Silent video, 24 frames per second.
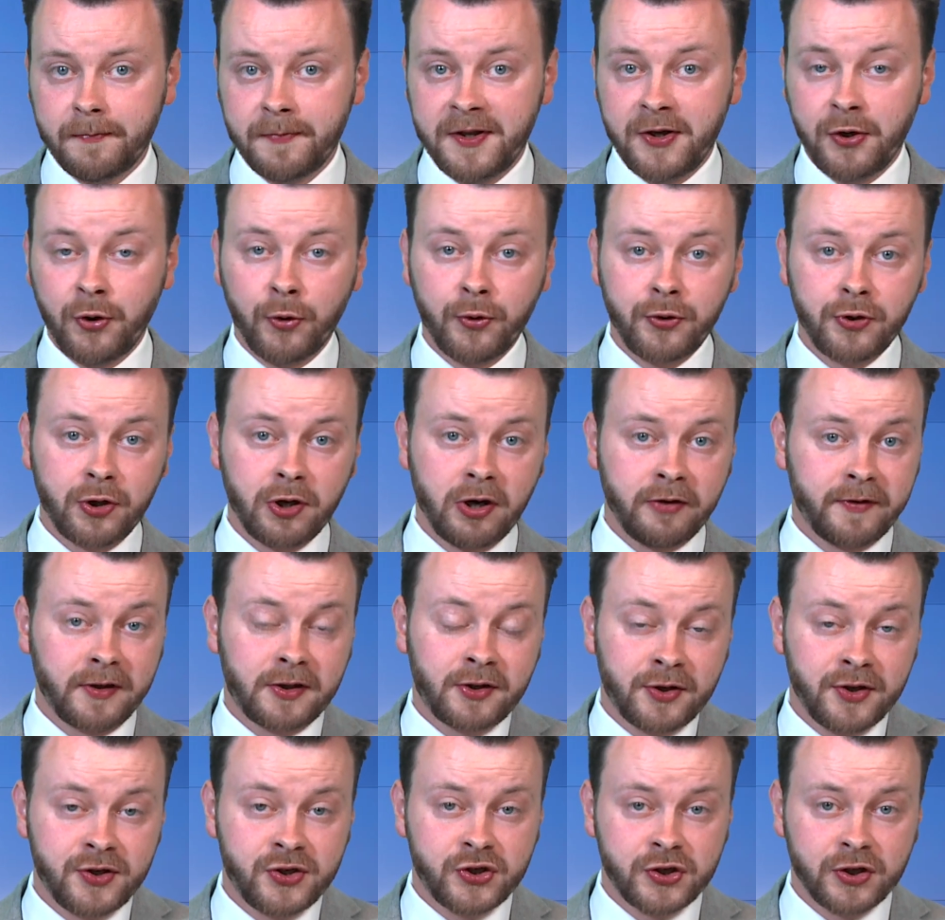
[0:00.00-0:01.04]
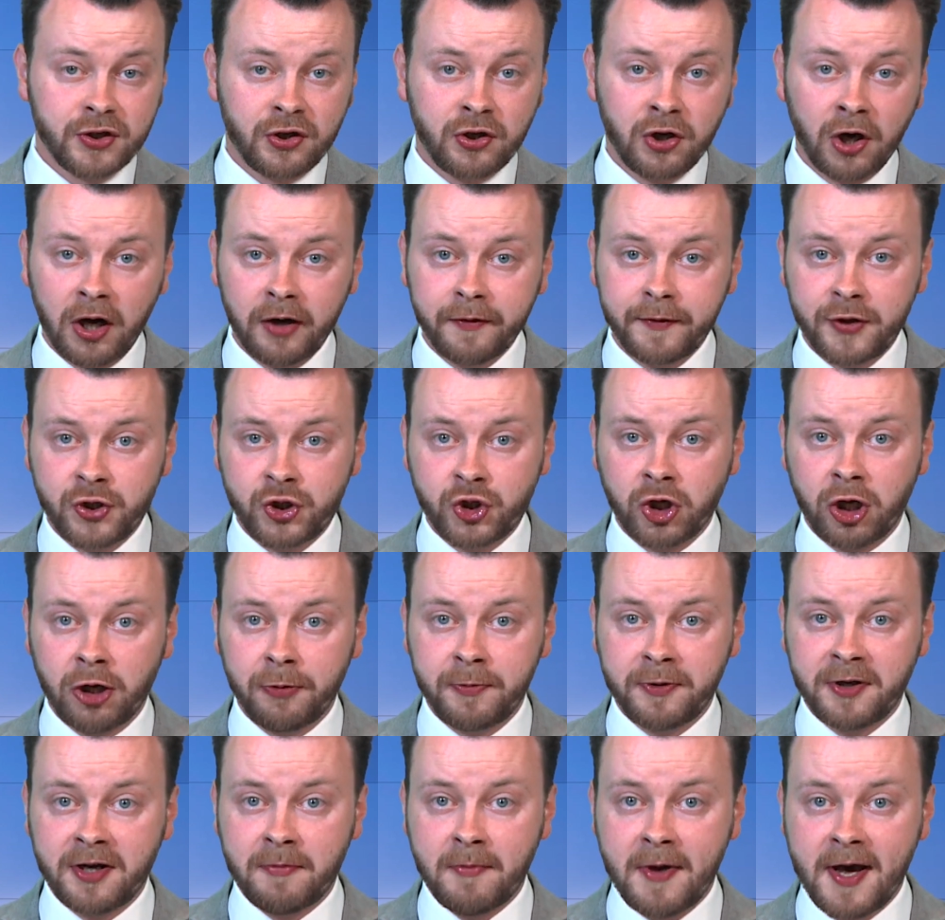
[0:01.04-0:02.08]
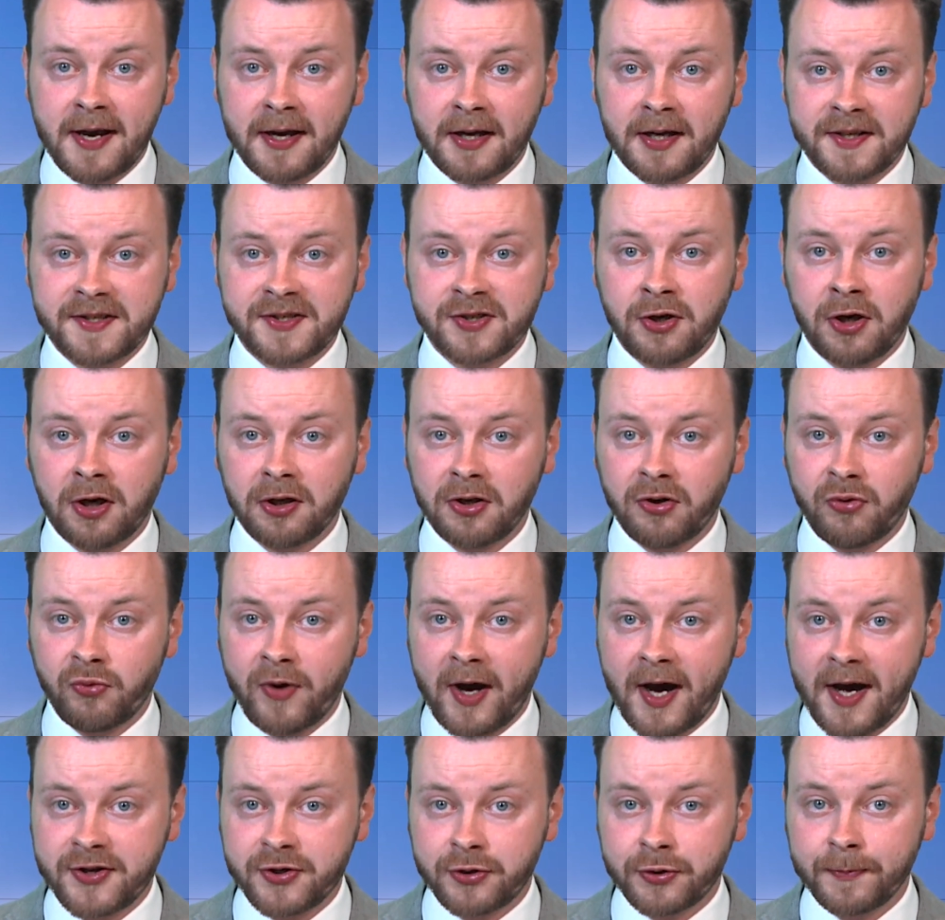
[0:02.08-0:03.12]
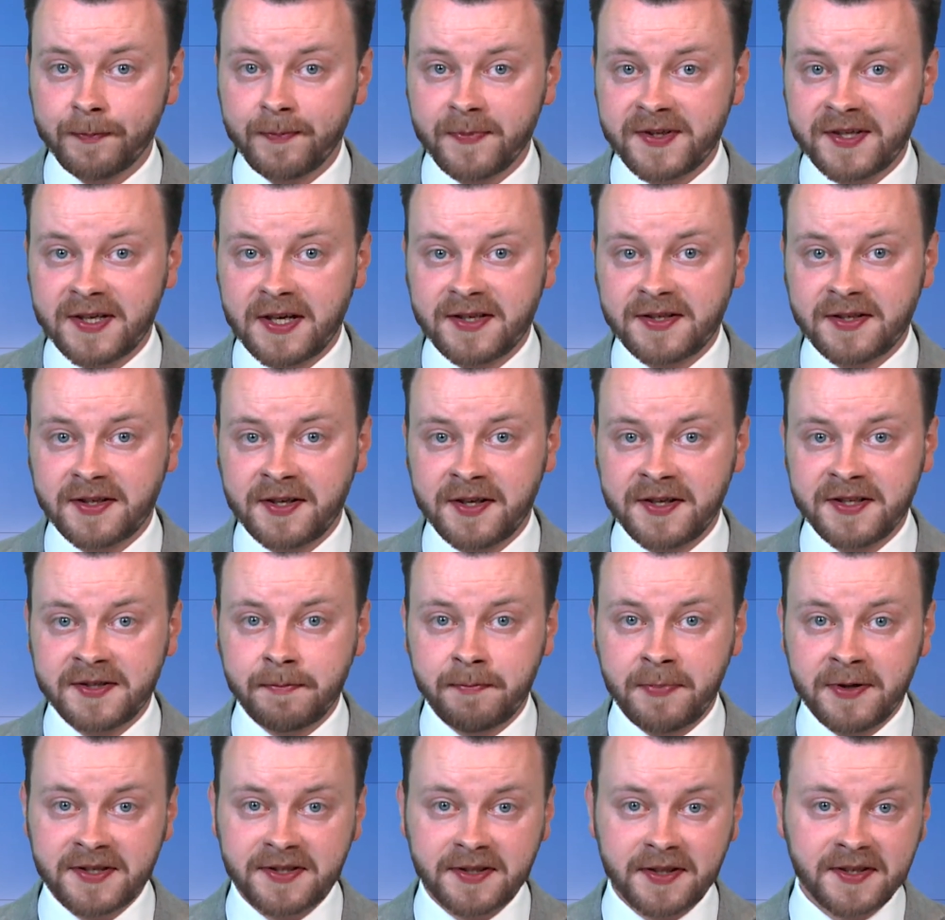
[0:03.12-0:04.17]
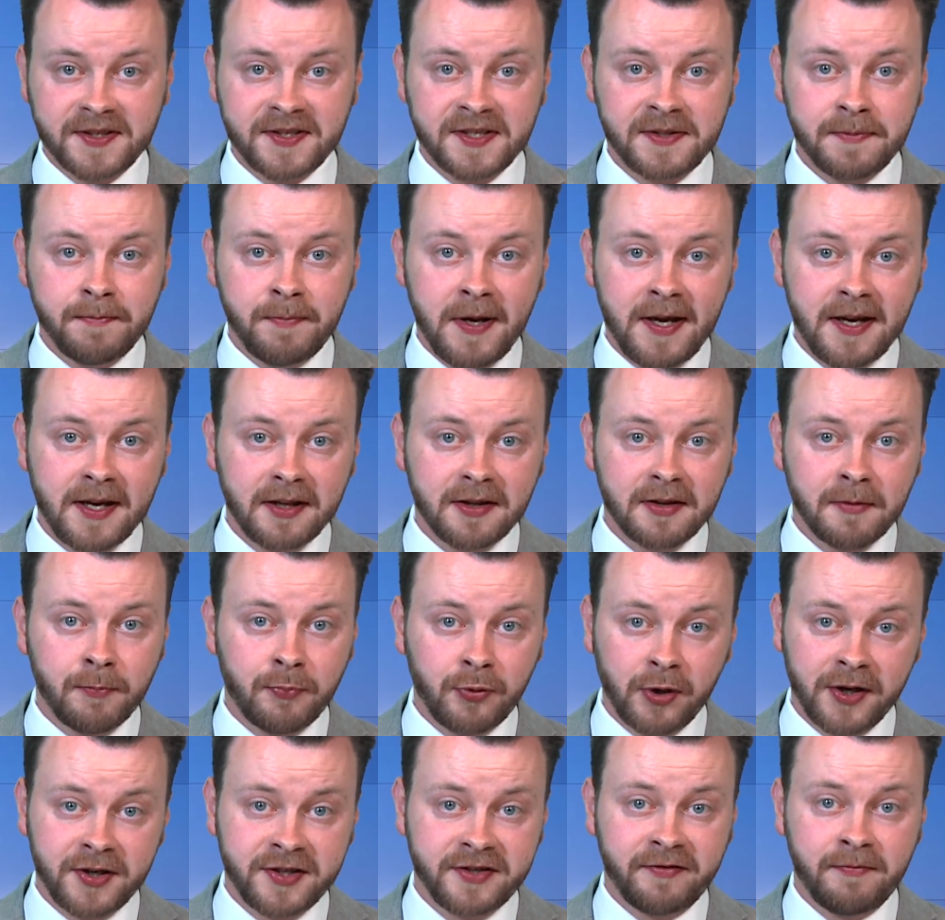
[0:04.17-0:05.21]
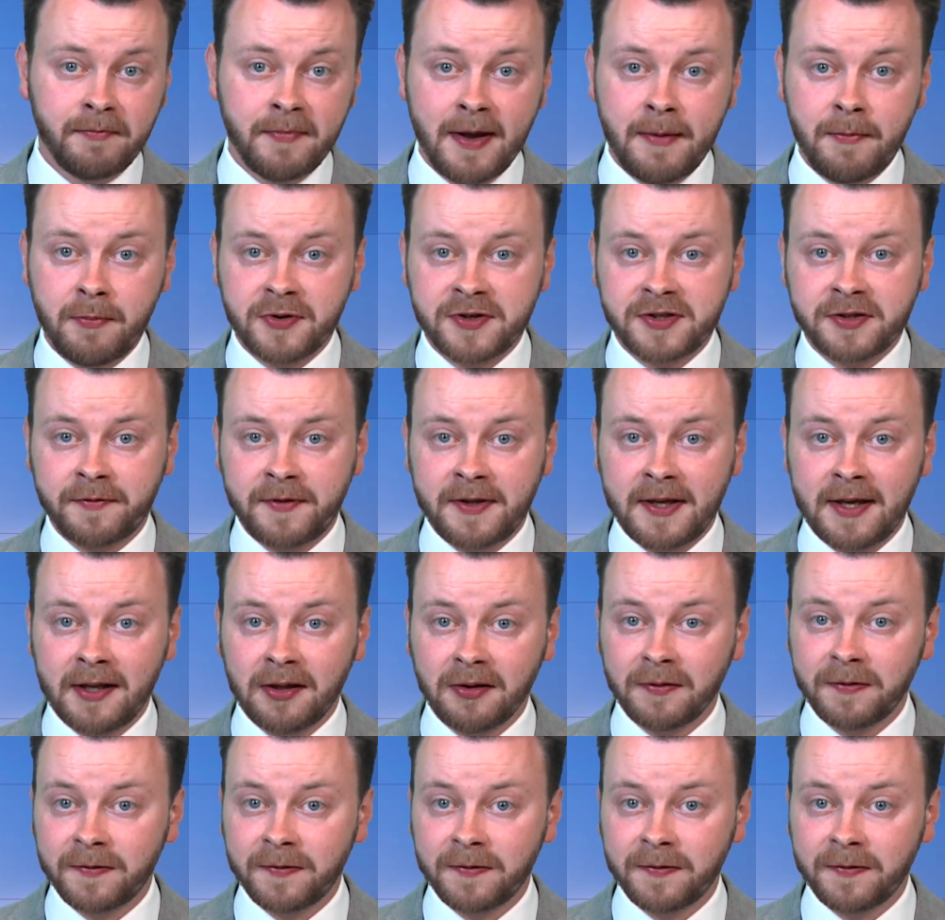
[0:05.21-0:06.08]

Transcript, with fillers: The owner of a Christian coffee shop in America's Colorado says that his business is bearing the brunt of members of the ill